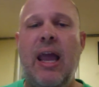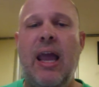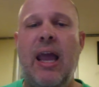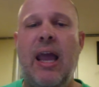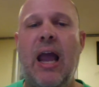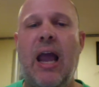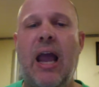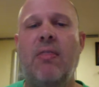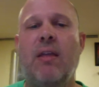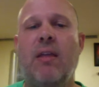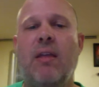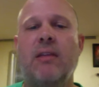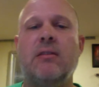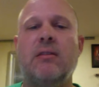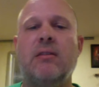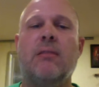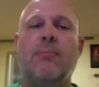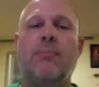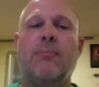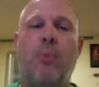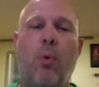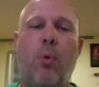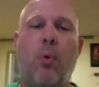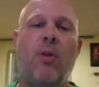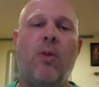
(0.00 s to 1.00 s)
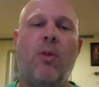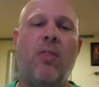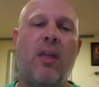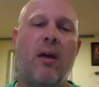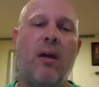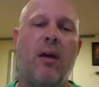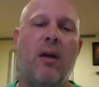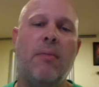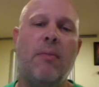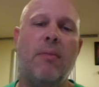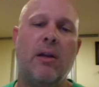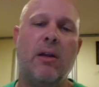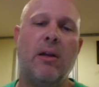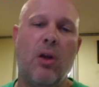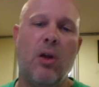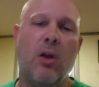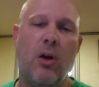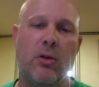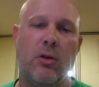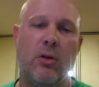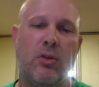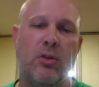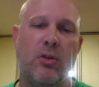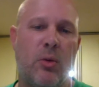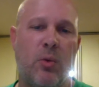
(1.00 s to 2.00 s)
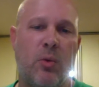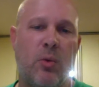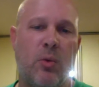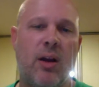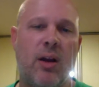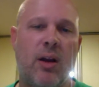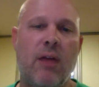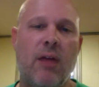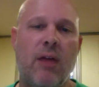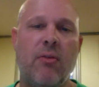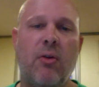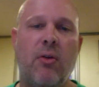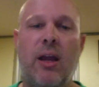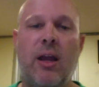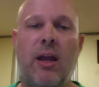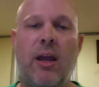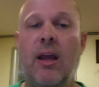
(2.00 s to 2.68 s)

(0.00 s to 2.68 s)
and then support them in long-term recovery?